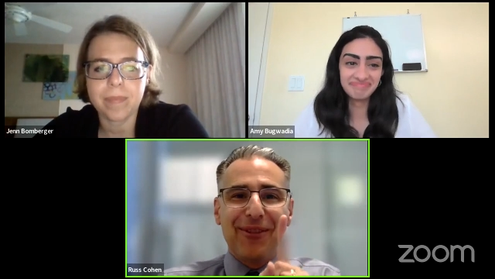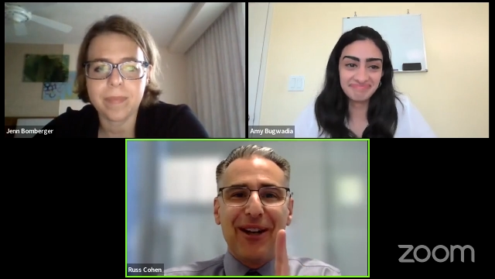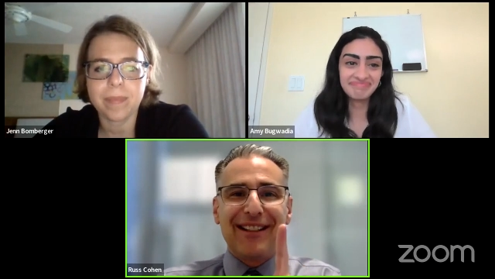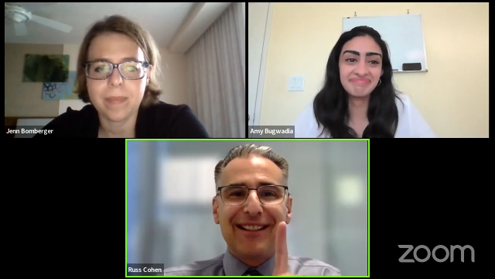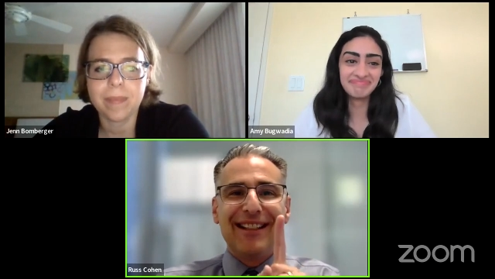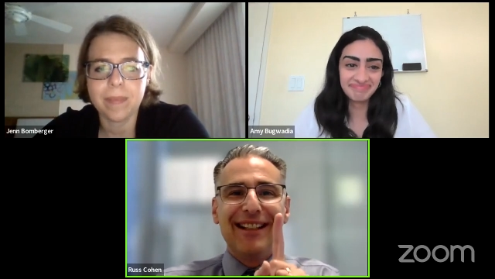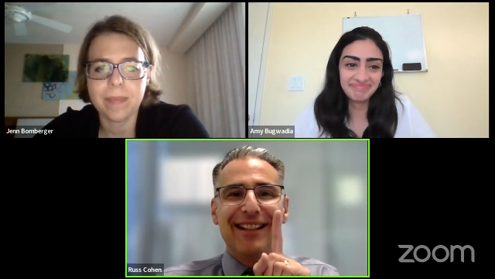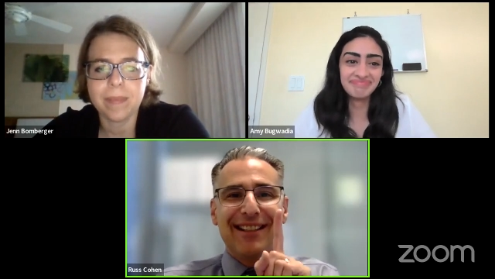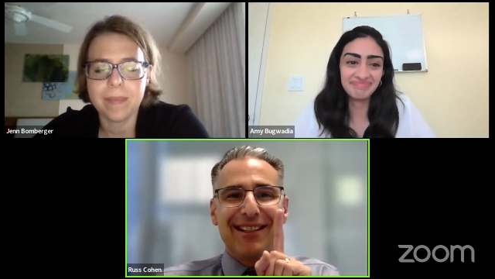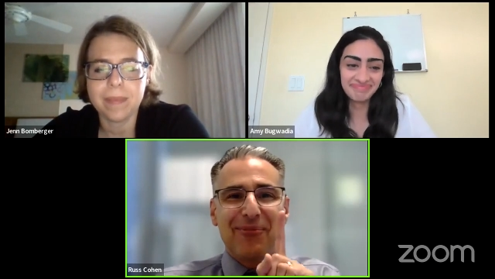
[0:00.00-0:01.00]
Speaker 1: what
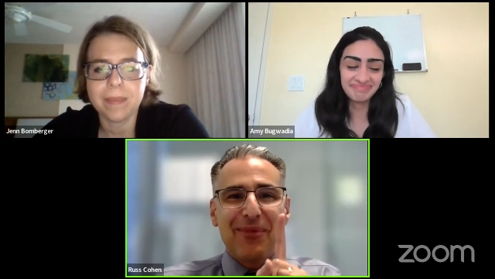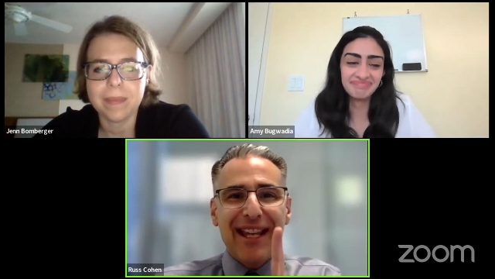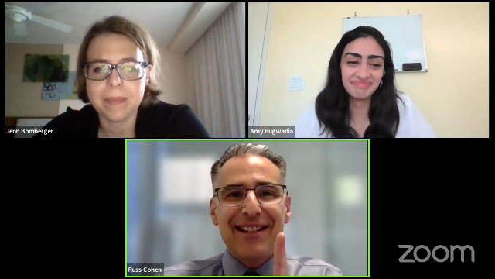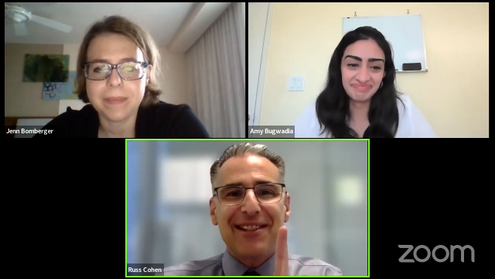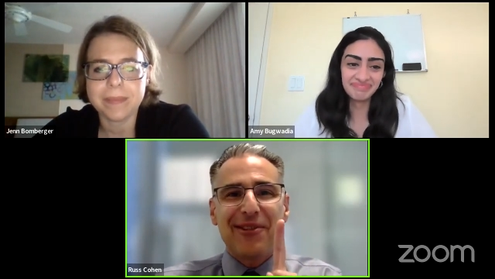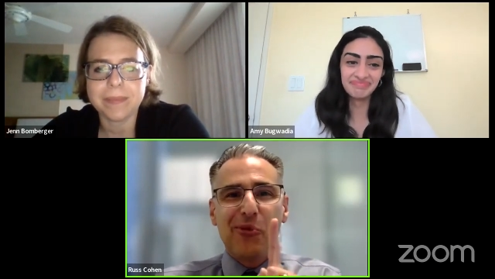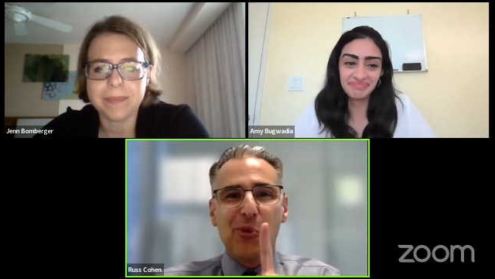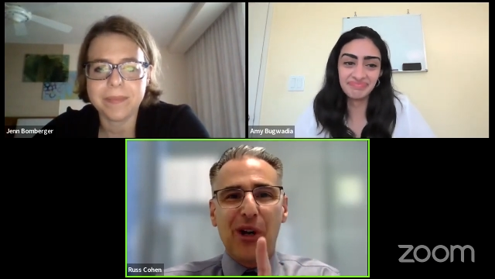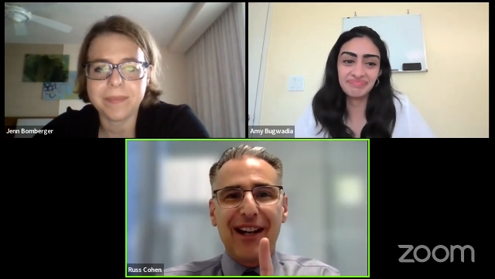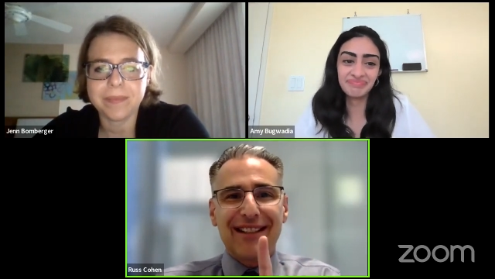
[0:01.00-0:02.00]
the patient
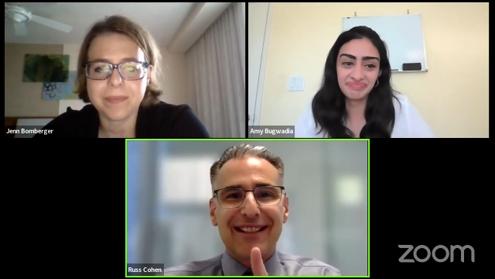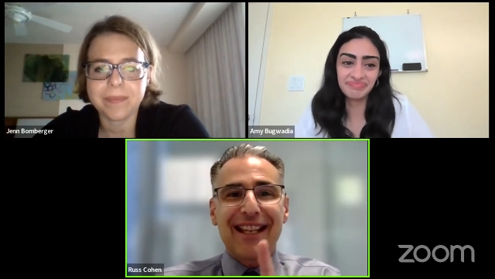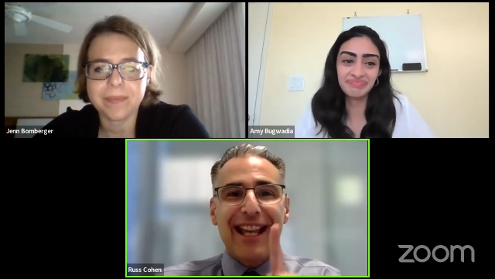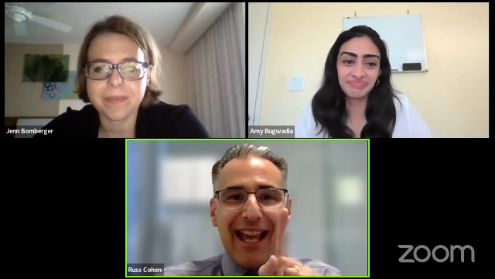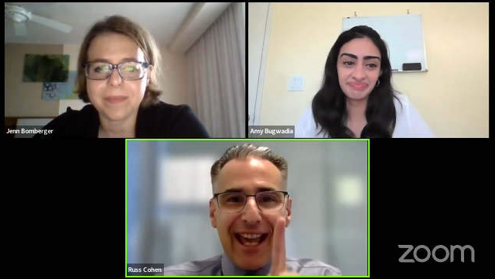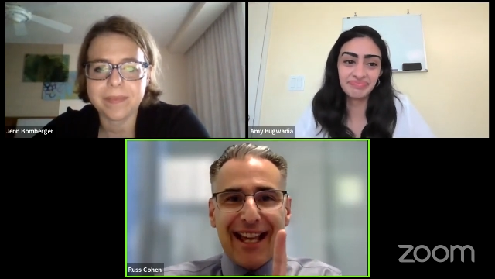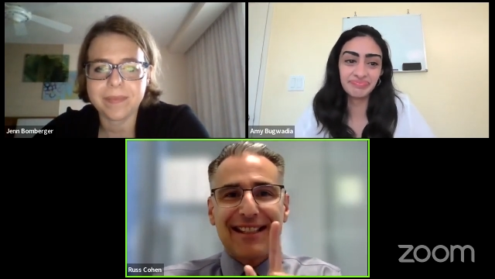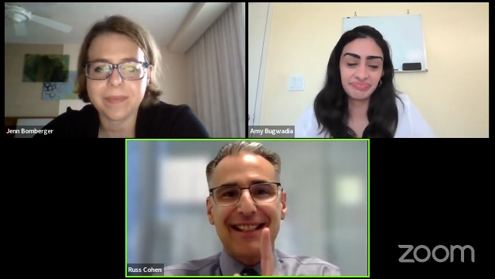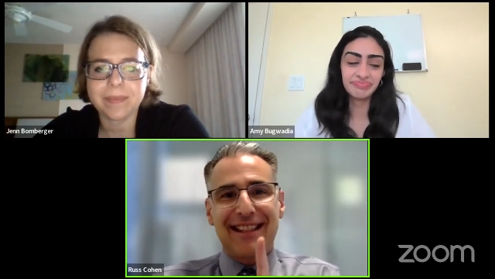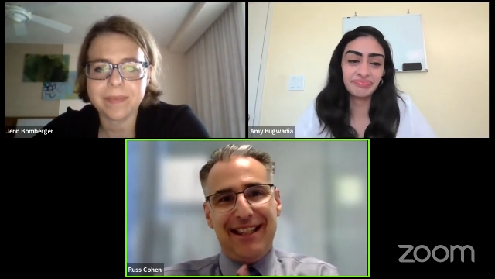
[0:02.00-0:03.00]
wants.
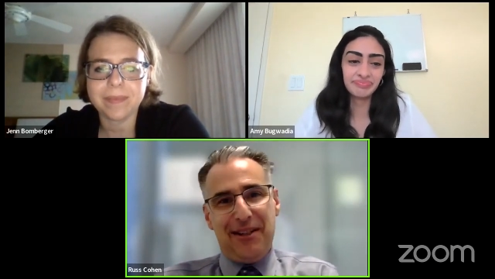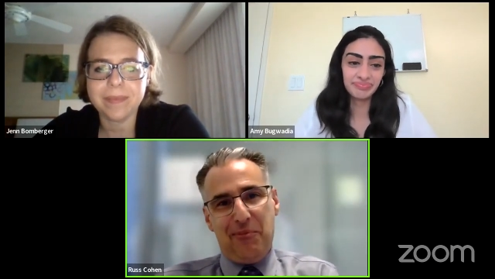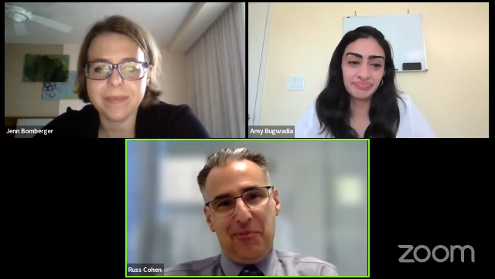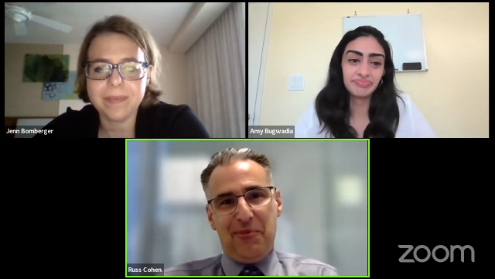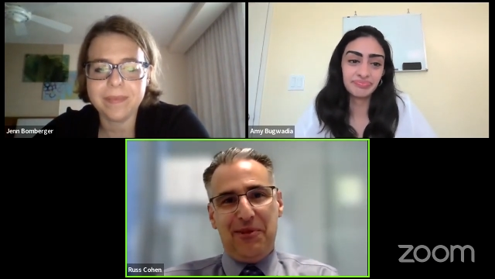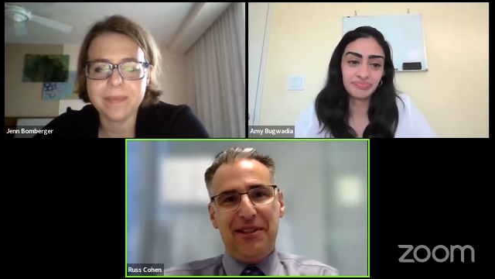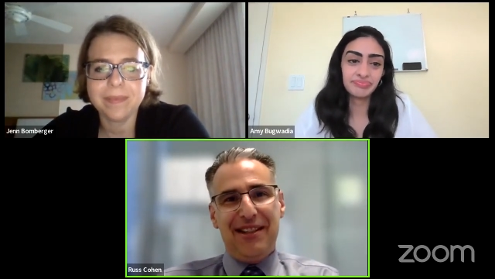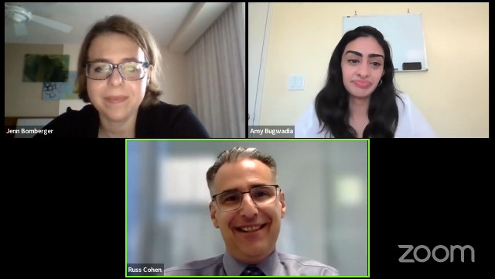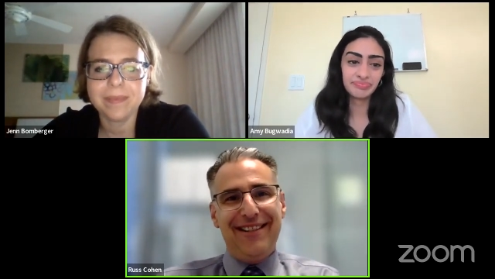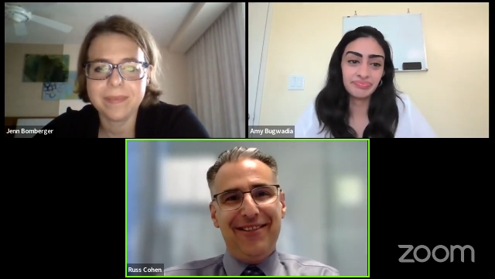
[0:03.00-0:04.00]
Ask them
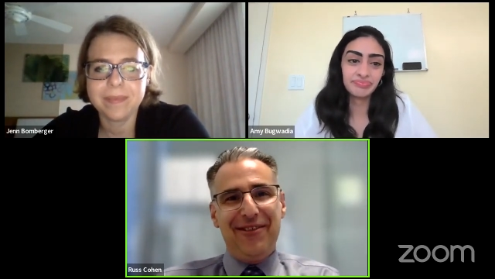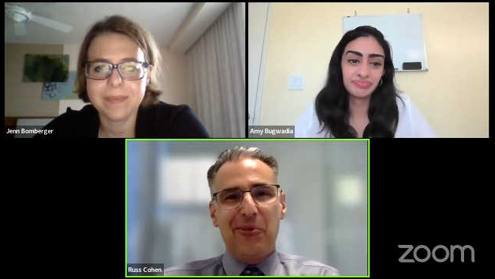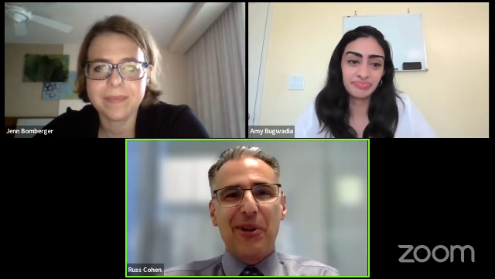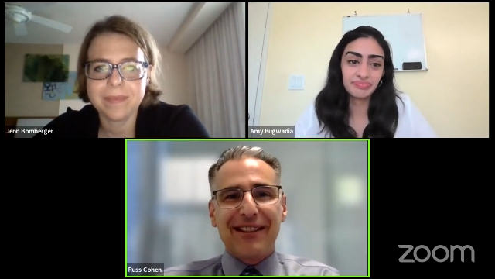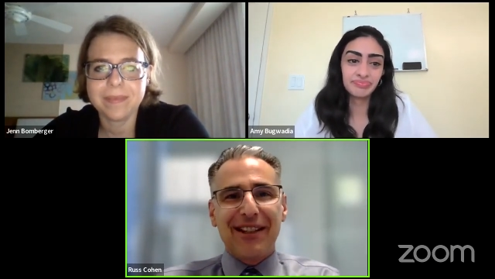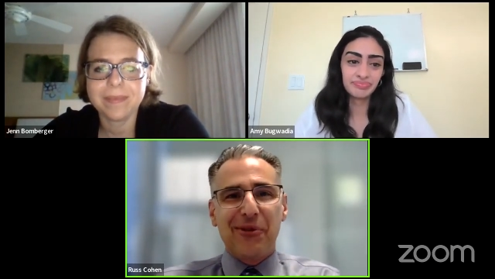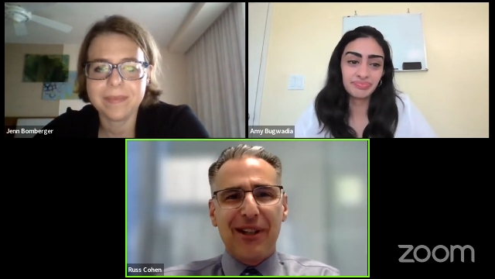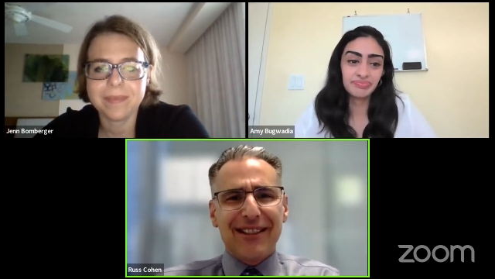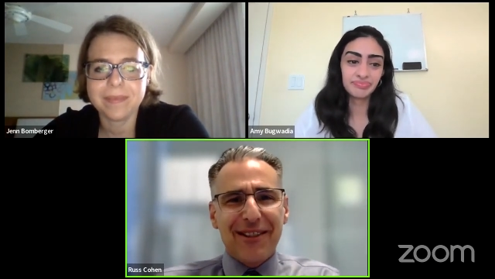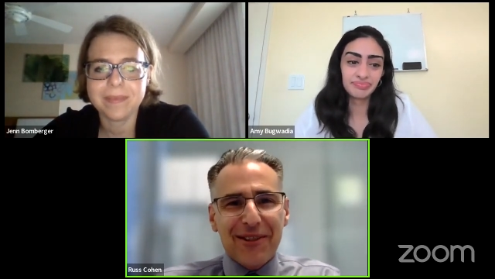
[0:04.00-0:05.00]
what they
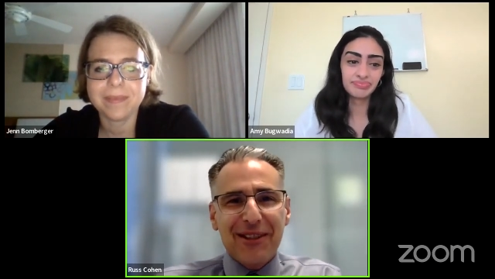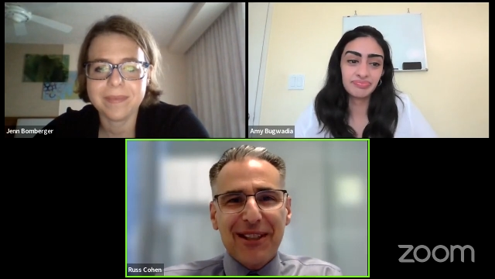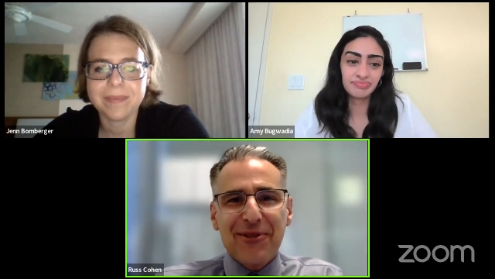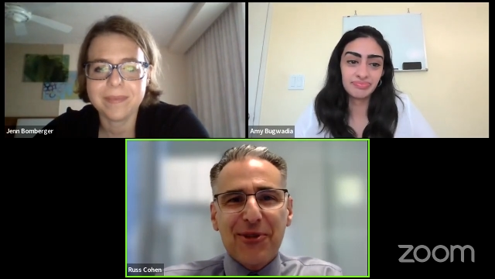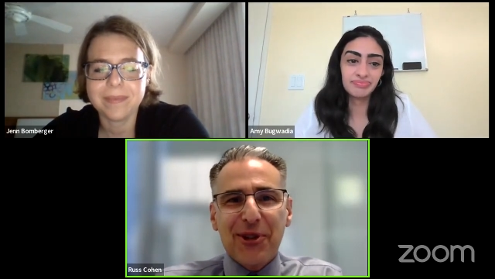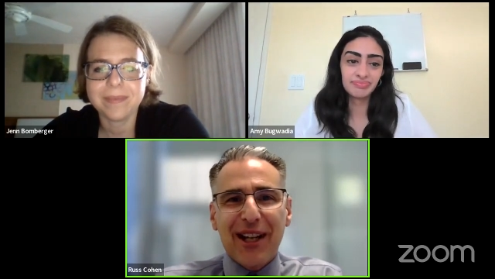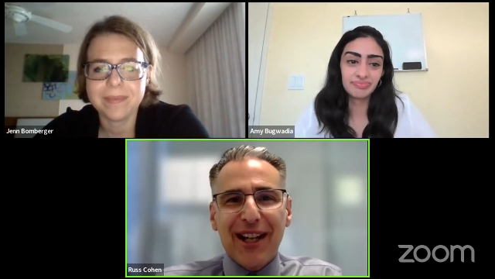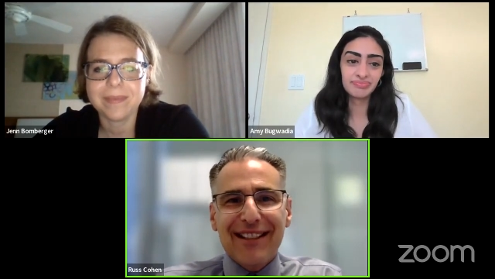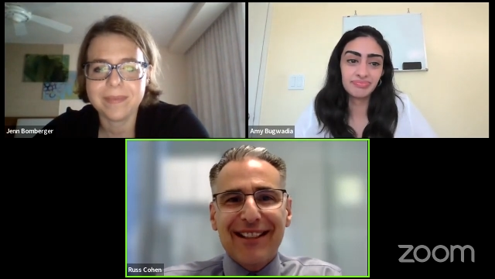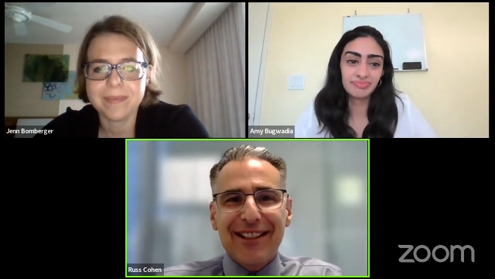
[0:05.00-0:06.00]
want. Do you think that's a good
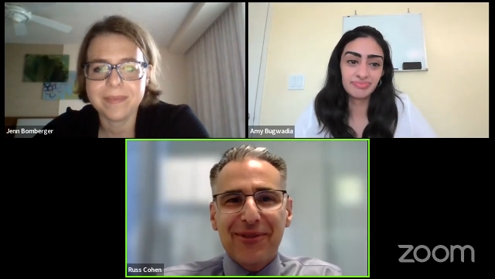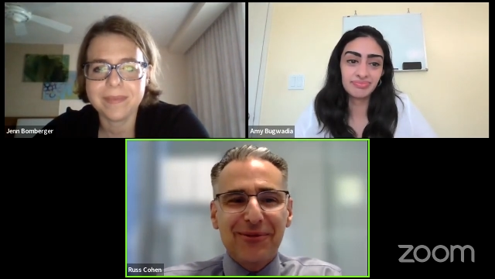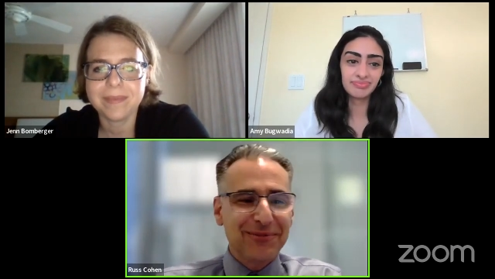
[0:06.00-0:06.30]
idea?